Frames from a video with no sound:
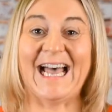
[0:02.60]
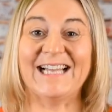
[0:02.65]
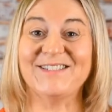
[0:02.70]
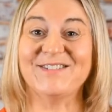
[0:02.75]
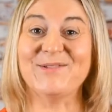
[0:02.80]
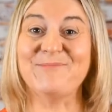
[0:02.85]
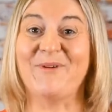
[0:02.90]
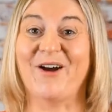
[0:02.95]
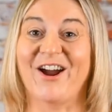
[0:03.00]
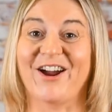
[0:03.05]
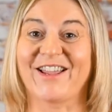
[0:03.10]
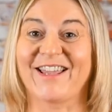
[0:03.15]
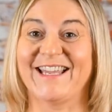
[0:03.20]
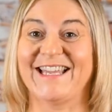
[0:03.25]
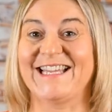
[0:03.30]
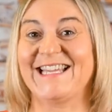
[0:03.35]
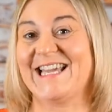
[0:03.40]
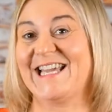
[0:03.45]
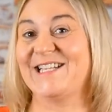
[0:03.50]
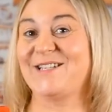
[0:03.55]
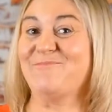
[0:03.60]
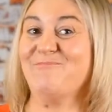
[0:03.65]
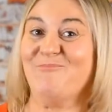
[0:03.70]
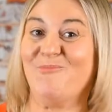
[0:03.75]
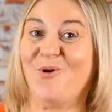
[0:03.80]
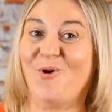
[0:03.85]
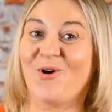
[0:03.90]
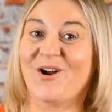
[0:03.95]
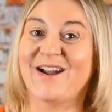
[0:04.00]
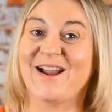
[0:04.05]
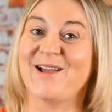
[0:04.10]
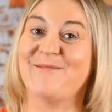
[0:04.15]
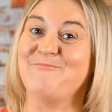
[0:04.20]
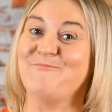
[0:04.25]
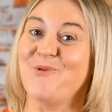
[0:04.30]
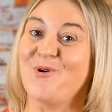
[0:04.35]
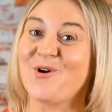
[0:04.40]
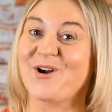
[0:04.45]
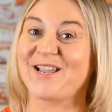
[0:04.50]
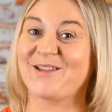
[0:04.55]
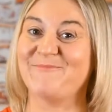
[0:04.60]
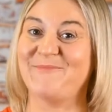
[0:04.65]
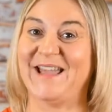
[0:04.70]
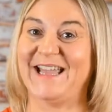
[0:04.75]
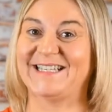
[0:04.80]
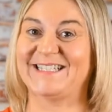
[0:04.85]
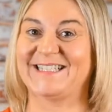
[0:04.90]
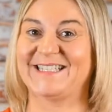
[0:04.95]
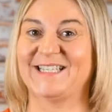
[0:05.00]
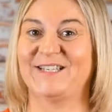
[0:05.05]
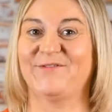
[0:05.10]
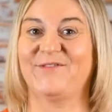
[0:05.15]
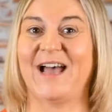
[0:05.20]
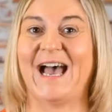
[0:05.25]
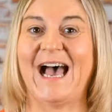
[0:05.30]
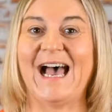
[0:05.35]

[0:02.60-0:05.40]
As the market gets more and more competitive,